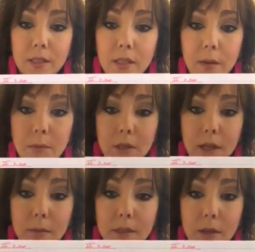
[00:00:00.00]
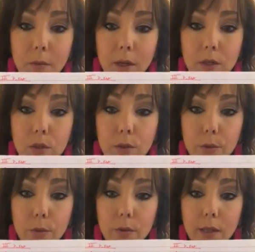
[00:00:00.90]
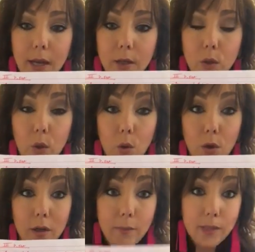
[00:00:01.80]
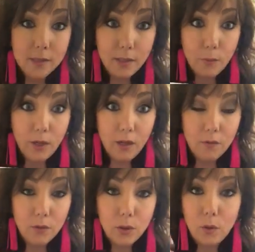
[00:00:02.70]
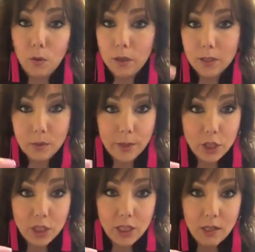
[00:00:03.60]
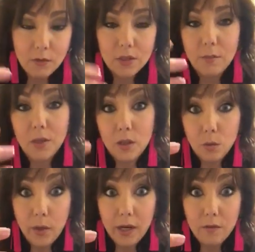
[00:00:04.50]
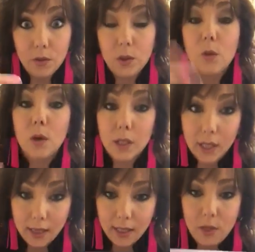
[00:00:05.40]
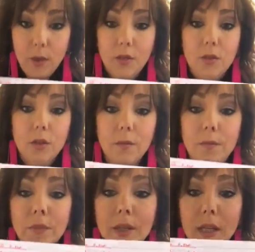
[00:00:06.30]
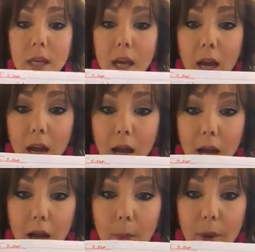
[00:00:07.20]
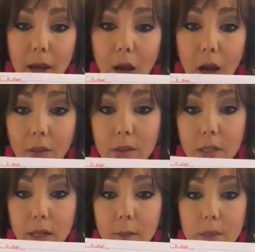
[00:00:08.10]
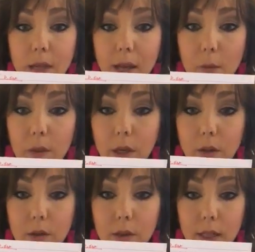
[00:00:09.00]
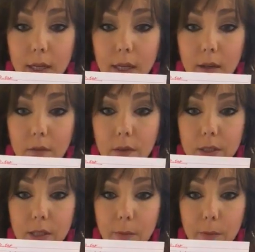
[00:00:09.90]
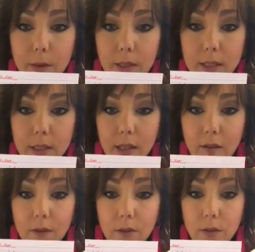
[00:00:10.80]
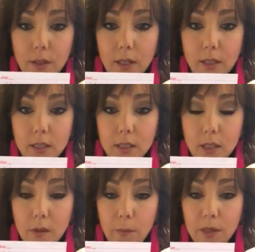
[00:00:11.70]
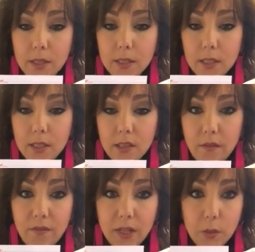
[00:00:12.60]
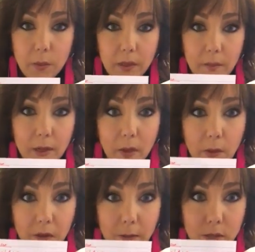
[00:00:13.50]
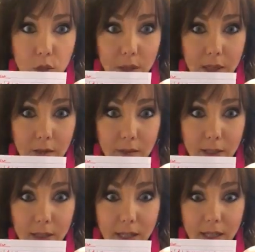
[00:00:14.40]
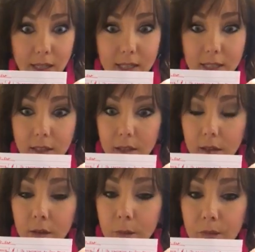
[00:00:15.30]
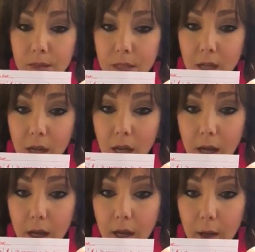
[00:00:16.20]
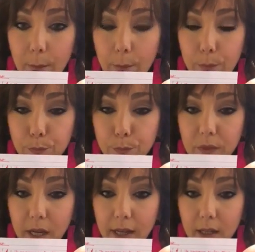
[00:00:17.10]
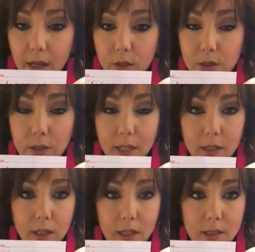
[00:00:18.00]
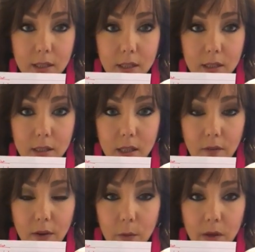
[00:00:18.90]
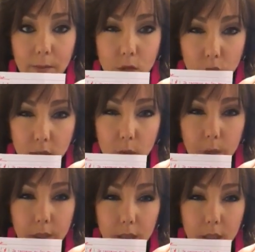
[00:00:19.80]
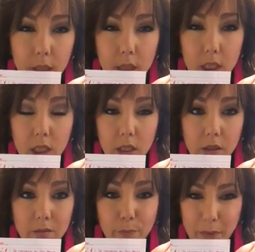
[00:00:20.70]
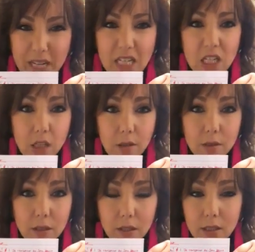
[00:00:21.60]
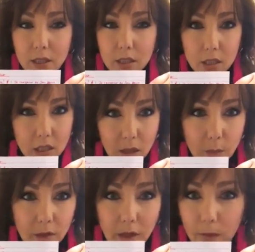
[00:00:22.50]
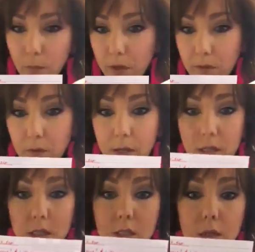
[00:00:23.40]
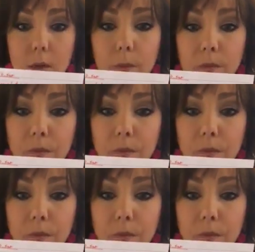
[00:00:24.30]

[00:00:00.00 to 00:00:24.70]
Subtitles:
Sometimes I write two and chord because I'm waiting for a chord. It's a recitative or something, you're waiting for the chord and then you enter. Other times I will underline. For example, this I have underlined because this is a fun rhythm and I want to make sure that I really get it nice and clear. I underline consonants if I want to make sure I really bite into those consonants, double them, whatever I need to do.